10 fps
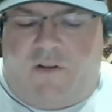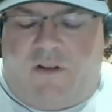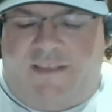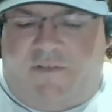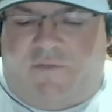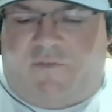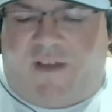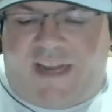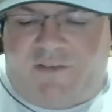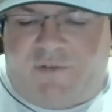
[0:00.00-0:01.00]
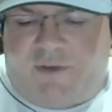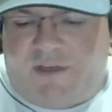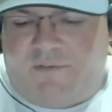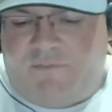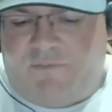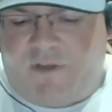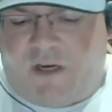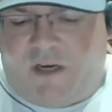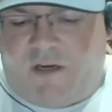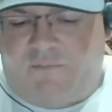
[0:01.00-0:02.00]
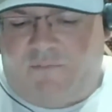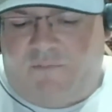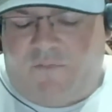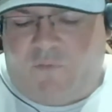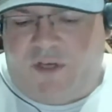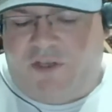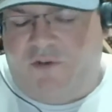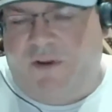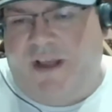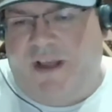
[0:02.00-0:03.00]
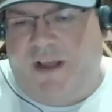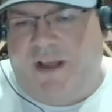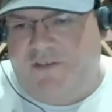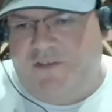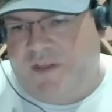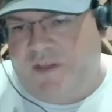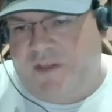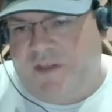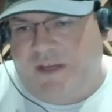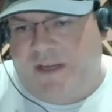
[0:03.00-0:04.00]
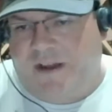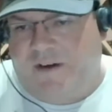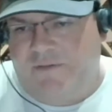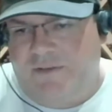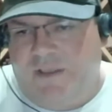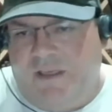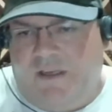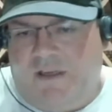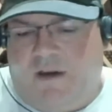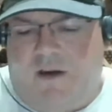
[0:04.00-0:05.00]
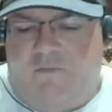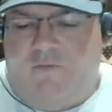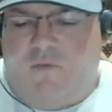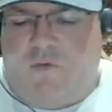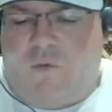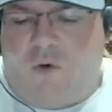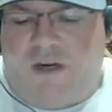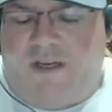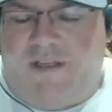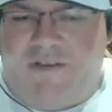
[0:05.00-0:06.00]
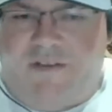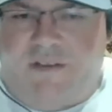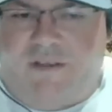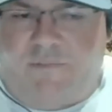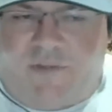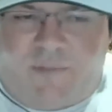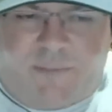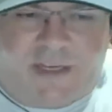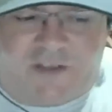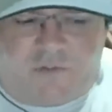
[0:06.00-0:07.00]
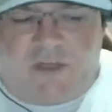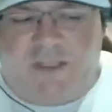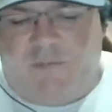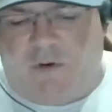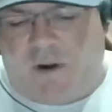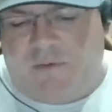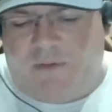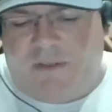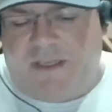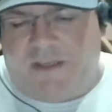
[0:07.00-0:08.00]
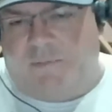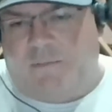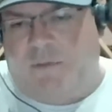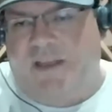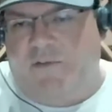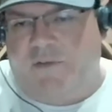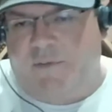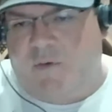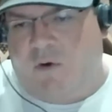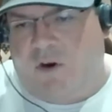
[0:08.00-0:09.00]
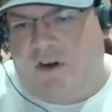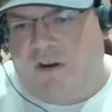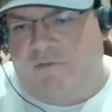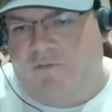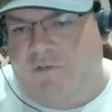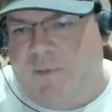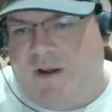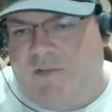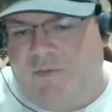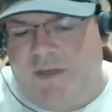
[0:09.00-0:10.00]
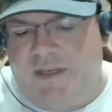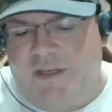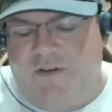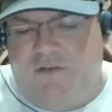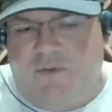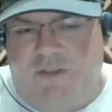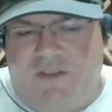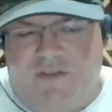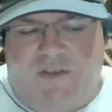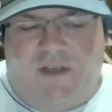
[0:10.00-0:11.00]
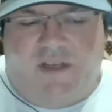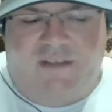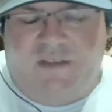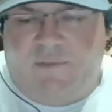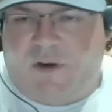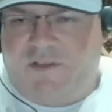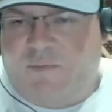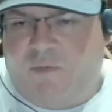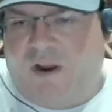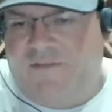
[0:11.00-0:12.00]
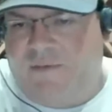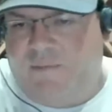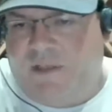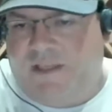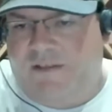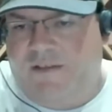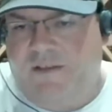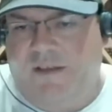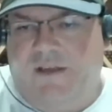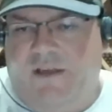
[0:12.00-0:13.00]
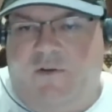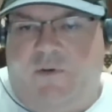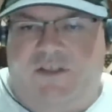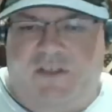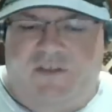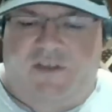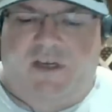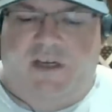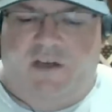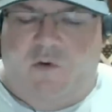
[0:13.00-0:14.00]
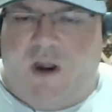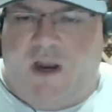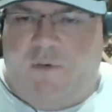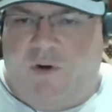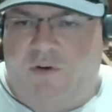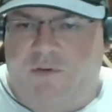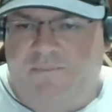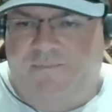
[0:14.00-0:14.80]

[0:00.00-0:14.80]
as a factory, um, we do have some new things coming out. Uh, one is the, the biggest one is probably a blend that we've been working on for about three years, which is uh, Esteban's private blend, which is uh, Guaymaro